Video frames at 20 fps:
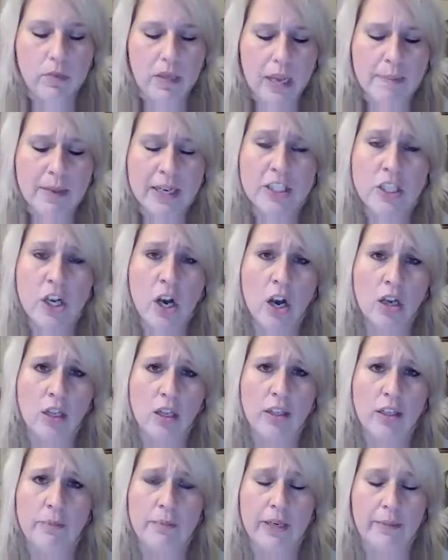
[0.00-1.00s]
I'm going to talk a
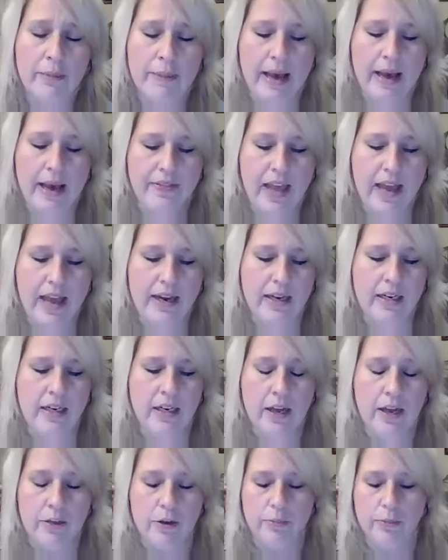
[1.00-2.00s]
little bit about that in
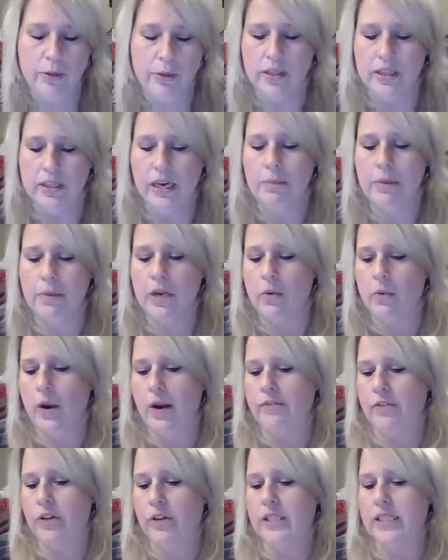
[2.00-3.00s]
another book that I'm going to
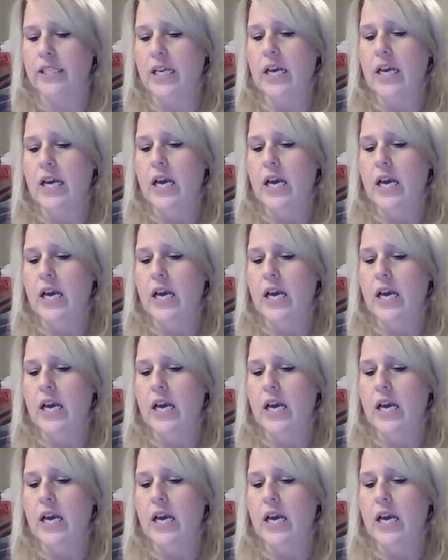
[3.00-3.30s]
reference.